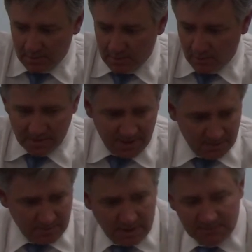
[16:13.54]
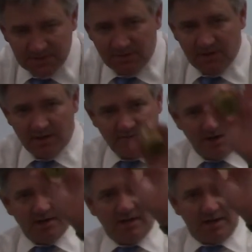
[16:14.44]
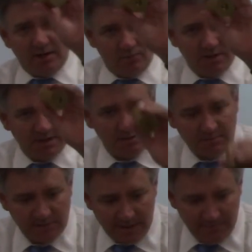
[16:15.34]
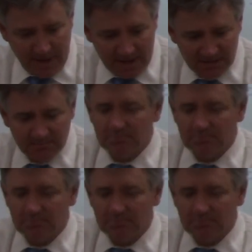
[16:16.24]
1 kilogram. So here I've got like a 1 kilogram mass,